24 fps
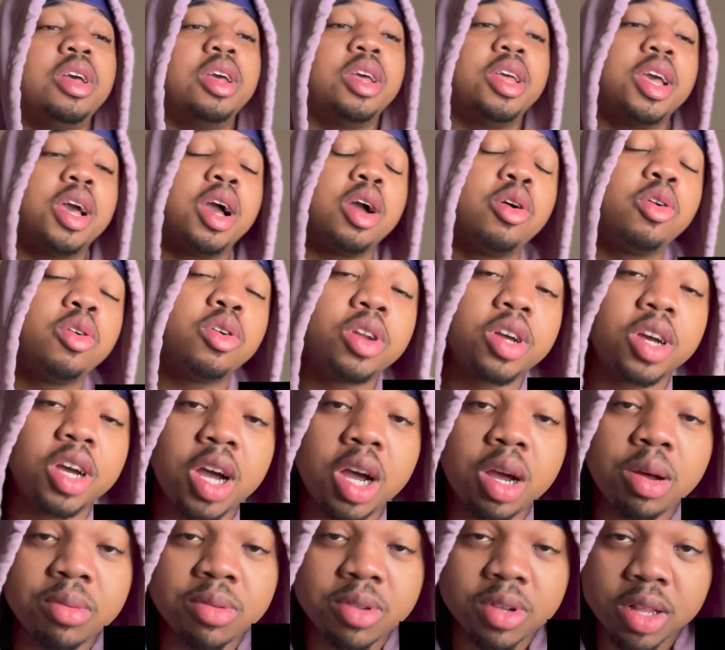Y'all go in the
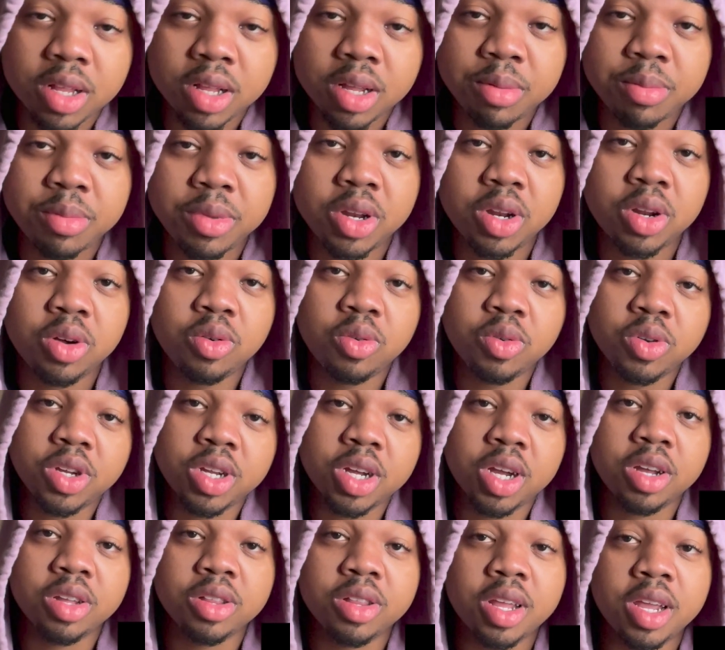comments, let me know what
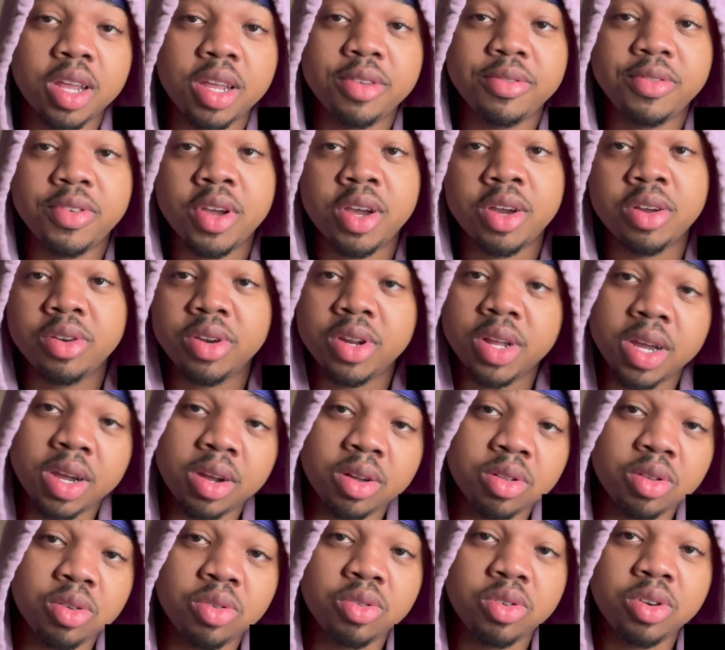y'all think. If y'all
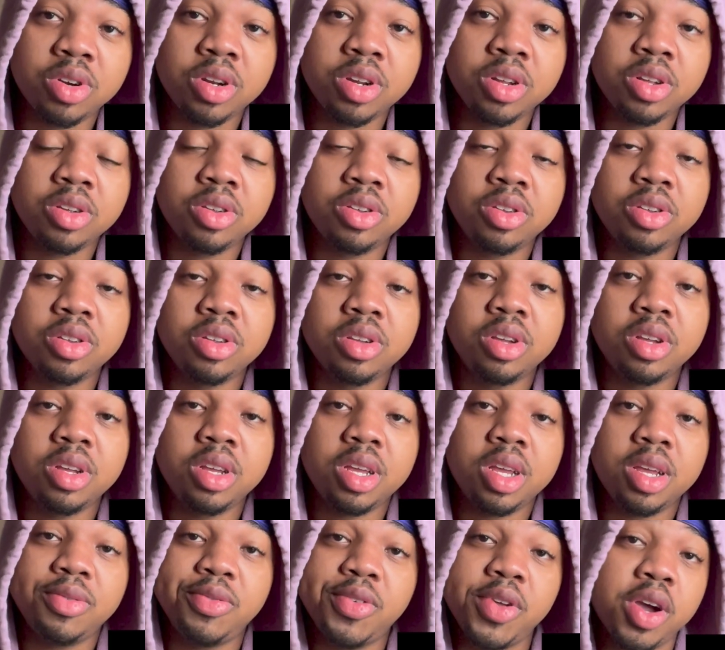downloaded this,
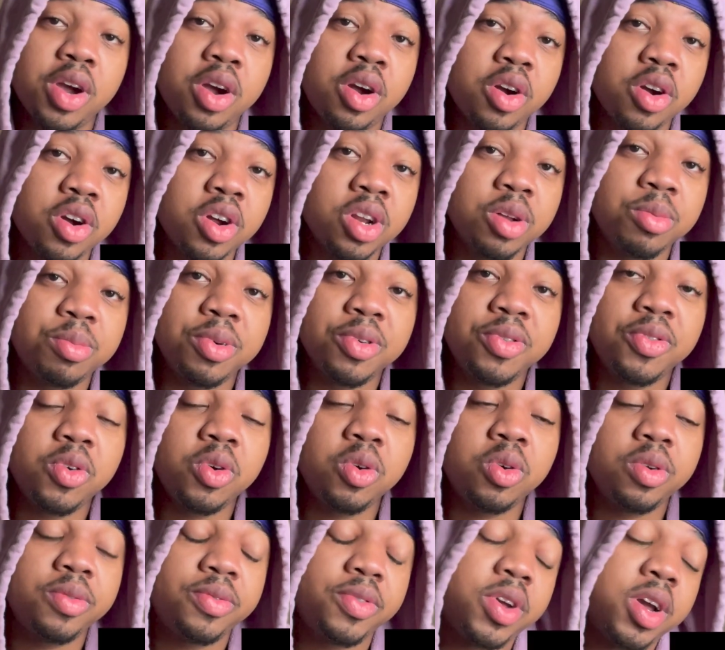if y'all heard it
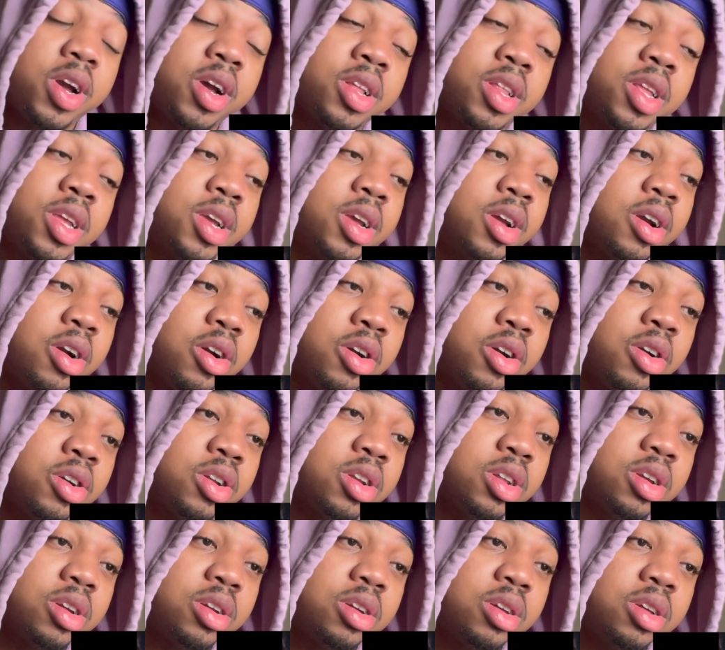before, if y'all ain't heard
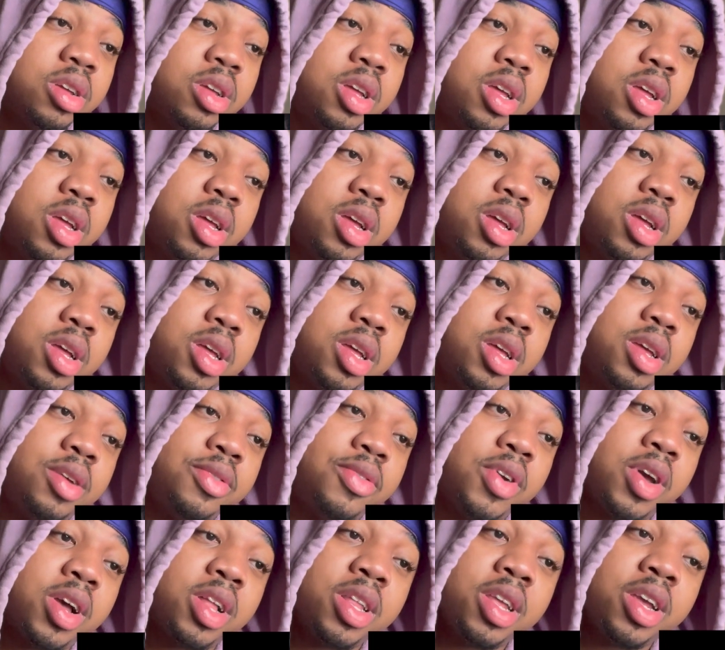it. If
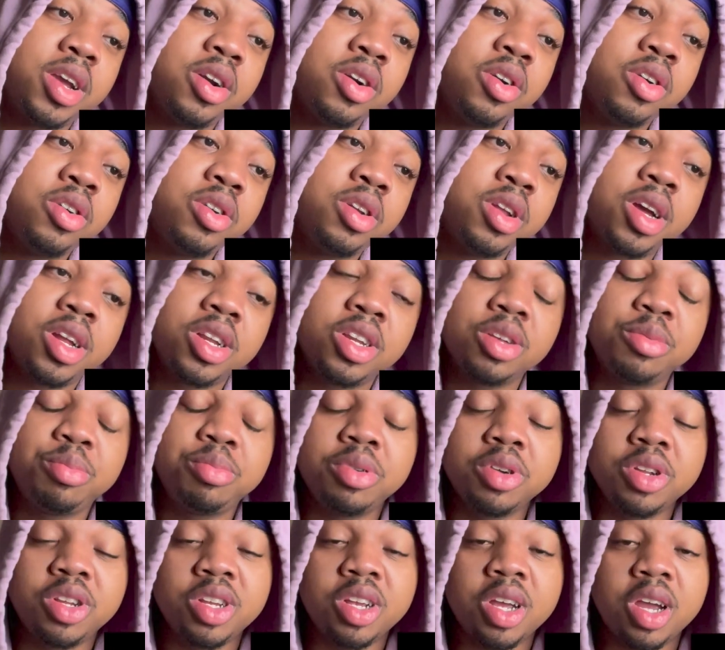y'all ain't heard it, I just
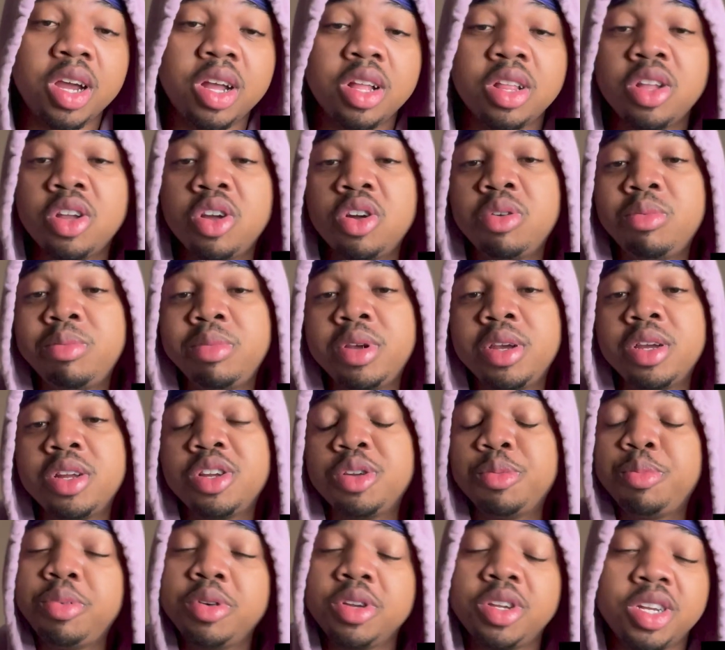put y'all on, man. I
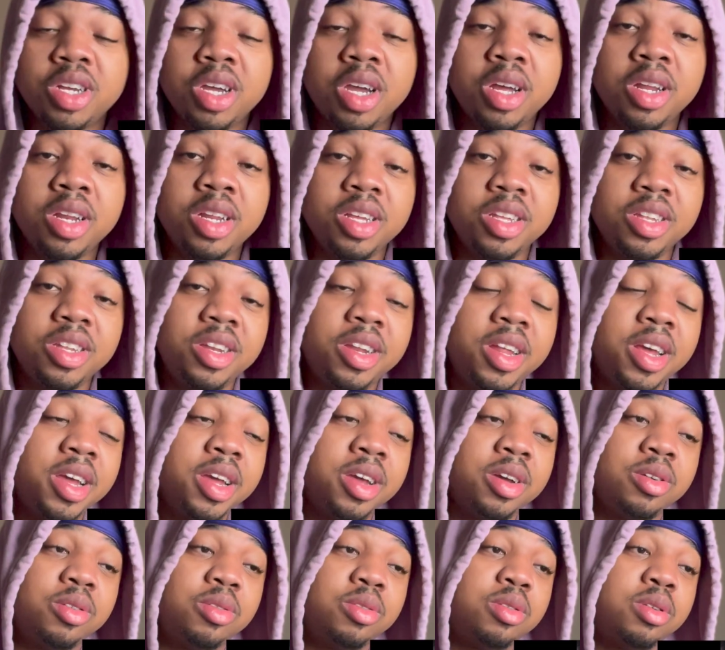just put y'all niggas
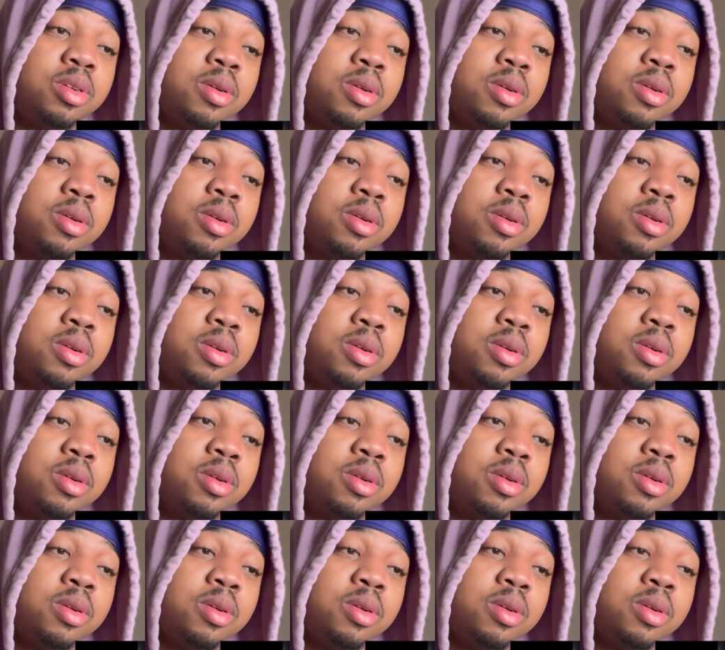down.